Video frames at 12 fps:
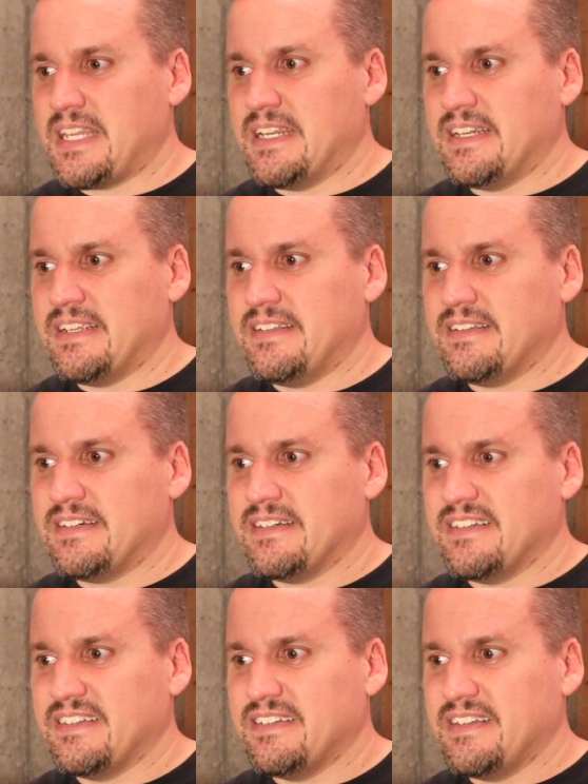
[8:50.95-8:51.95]
And
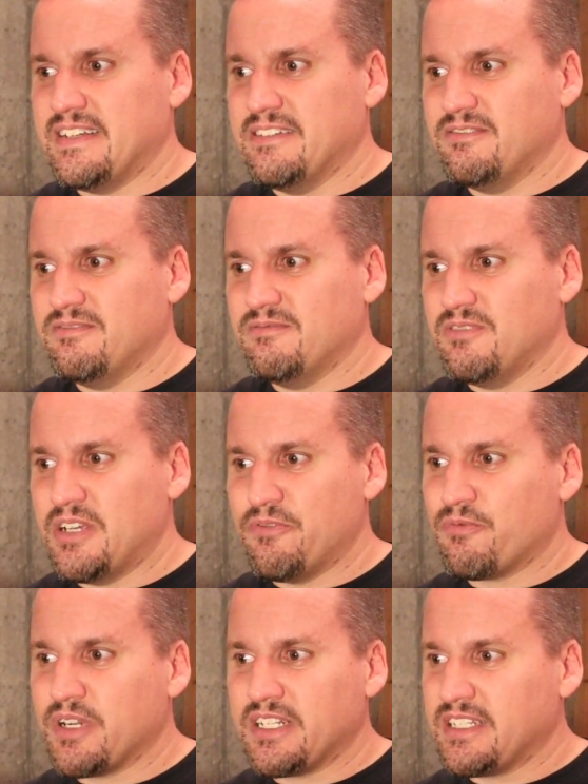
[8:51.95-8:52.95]

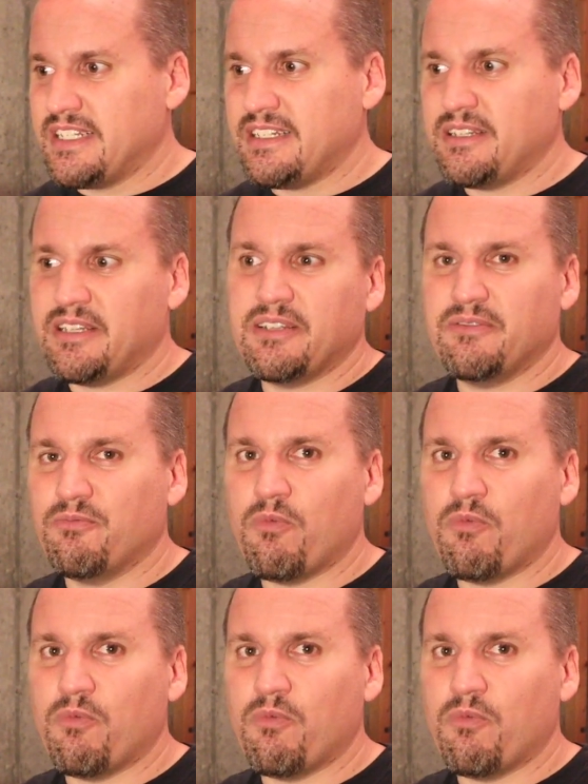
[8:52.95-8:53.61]
really